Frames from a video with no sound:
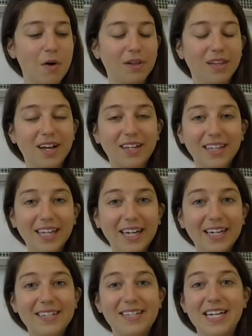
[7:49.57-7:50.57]
Now,
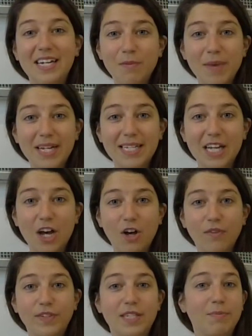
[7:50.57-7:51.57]
luckily, Dean and
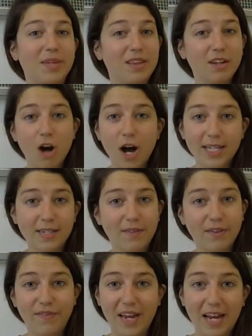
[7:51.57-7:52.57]
myself split the
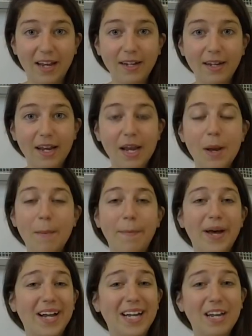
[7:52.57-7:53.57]
cost of the van.
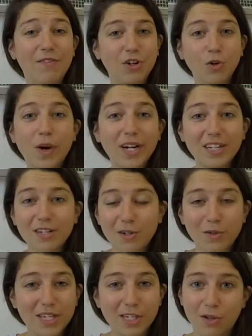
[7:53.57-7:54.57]
But if you're wanting
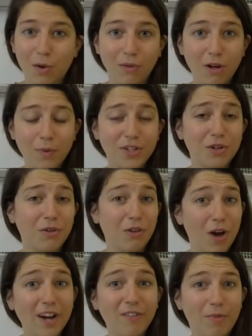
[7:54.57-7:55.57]
to do this solo, which
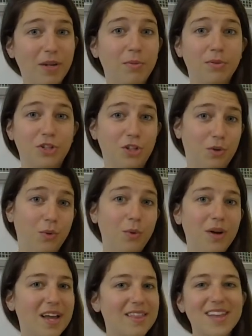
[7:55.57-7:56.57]
a lot of people
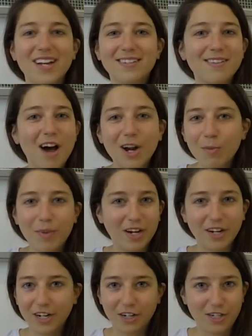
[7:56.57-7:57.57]
do, that's not a
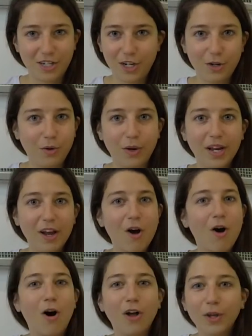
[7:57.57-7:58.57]
barrier to you.
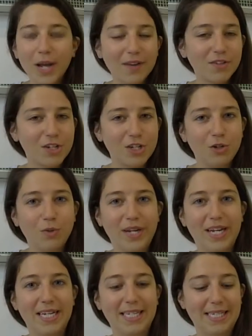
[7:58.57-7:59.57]
All you have to
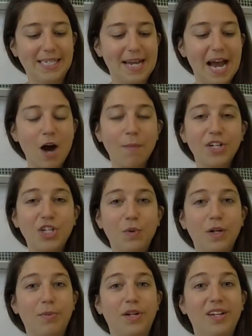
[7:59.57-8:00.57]
do is see how
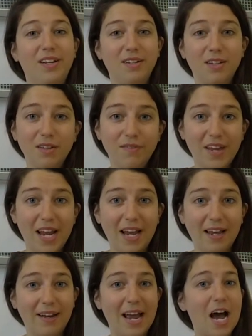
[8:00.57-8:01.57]
much you want to put into the
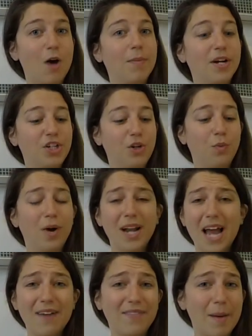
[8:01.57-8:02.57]
van, how much you
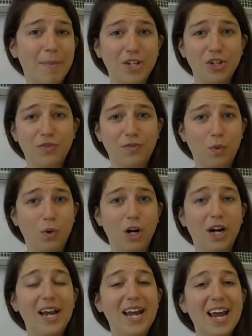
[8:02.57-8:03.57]
want to have that budget
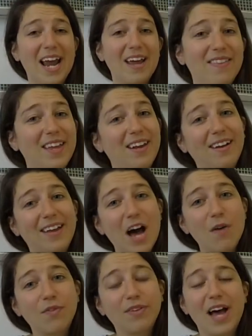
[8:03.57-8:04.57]
for, and then
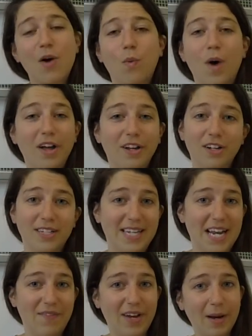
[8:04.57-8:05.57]
account for that while
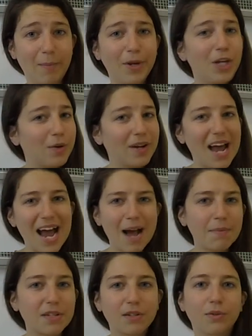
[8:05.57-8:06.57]
you're saving. But you can
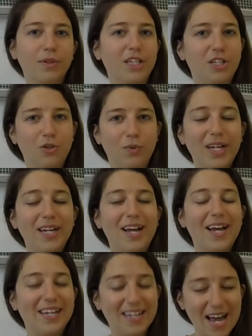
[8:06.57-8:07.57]
absolutely do
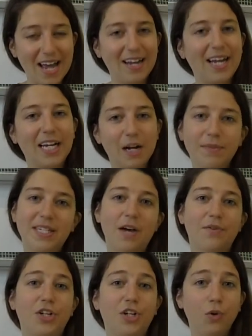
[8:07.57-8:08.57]
it. Again, it
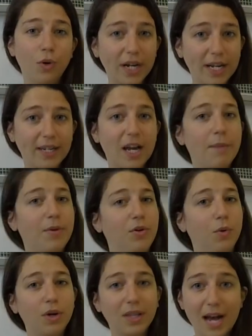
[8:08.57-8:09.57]
comes down to your
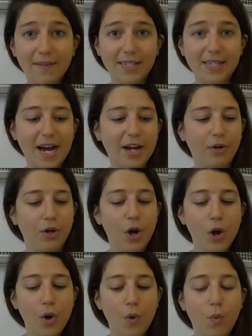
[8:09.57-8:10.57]
income, your
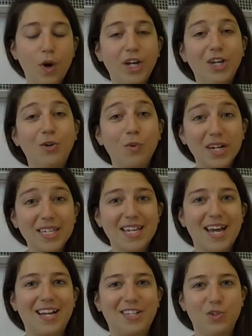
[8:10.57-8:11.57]
lifestyle, what you
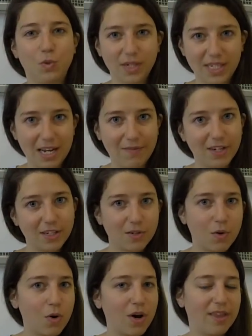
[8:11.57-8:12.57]
want to set as your
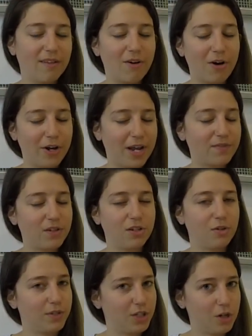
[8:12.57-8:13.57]
savings goal, and then all you
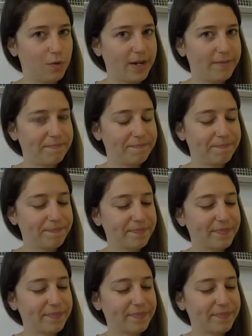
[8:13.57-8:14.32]
have to do is do it.